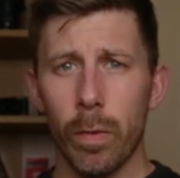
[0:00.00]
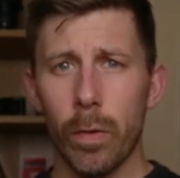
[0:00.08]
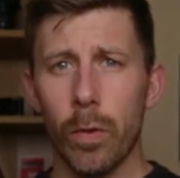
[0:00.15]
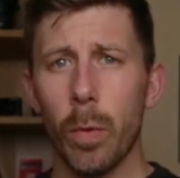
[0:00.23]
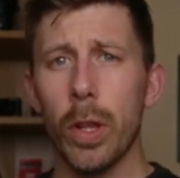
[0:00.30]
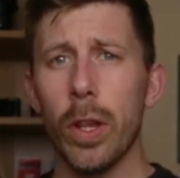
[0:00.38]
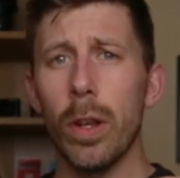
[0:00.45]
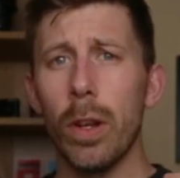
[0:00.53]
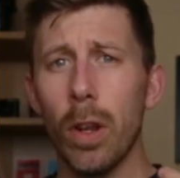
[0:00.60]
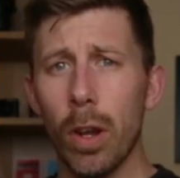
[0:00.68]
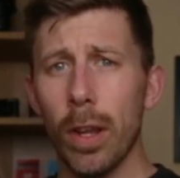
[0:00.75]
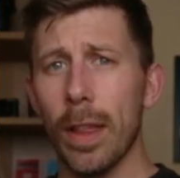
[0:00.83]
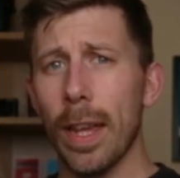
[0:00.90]
So when you
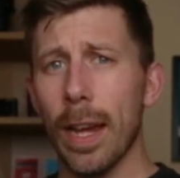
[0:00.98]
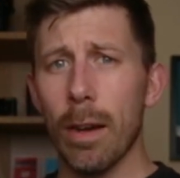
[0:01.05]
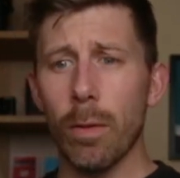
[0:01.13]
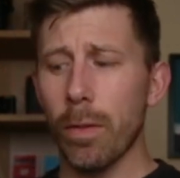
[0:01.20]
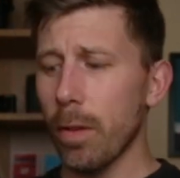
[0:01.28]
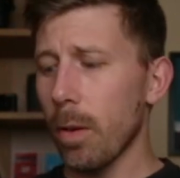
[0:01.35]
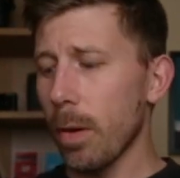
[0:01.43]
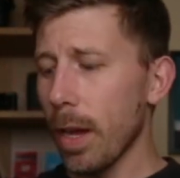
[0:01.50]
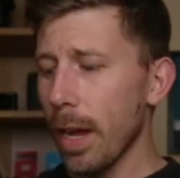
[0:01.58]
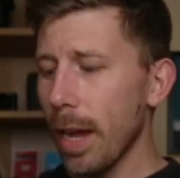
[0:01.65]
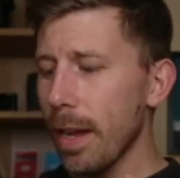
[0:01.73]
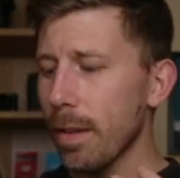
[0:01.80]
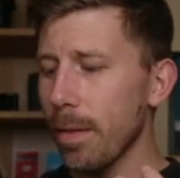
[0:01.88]
look at the outsole,
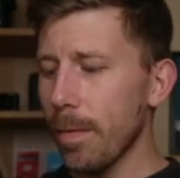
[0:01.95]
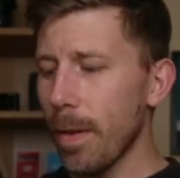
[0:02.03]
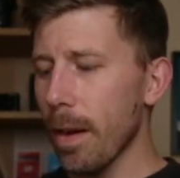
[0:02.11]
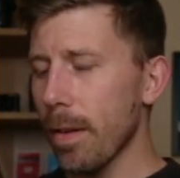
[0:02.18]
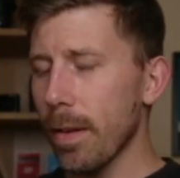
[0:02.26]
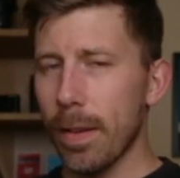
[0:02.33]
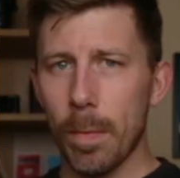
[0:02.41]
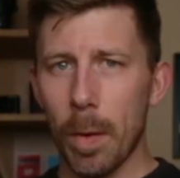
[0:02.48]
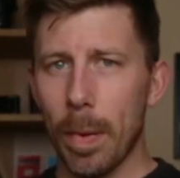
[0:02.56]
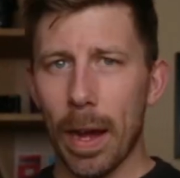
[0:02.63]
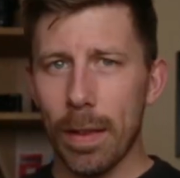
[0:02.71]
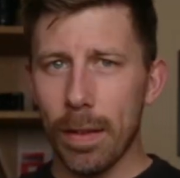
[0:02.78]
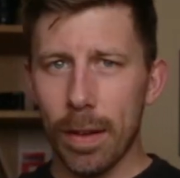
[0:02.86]
it's a very similar
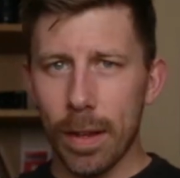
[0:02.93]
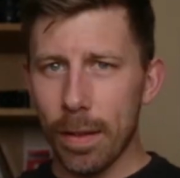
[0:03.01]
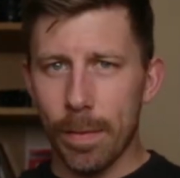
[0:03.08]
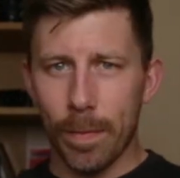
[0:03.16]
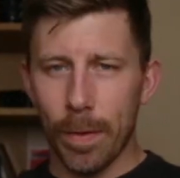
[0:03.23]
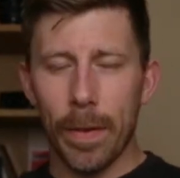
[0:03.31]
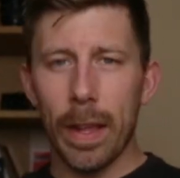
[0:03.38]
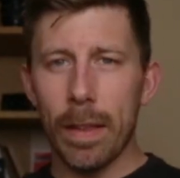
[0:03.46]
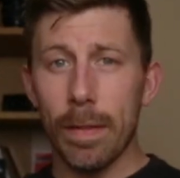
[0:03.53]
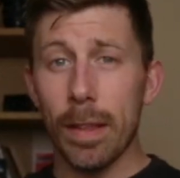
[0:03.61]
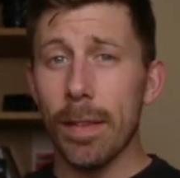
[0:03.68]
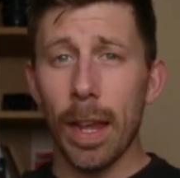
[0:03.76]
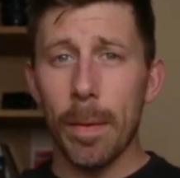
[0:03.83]
pattern, it's effectively
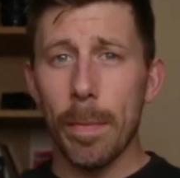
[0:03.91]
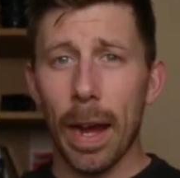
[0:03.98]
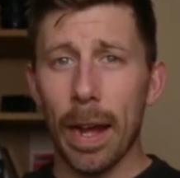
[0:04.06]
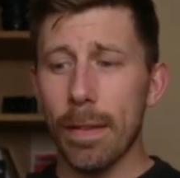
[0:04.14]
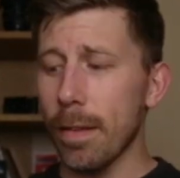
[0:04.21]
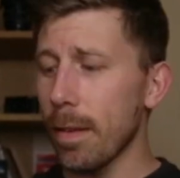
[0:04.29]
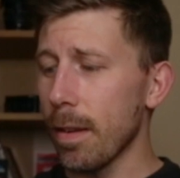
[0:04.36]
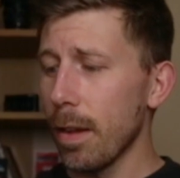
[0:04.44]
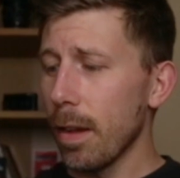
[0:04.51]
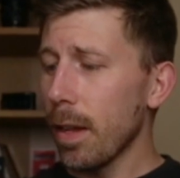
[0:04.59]
the same pattern.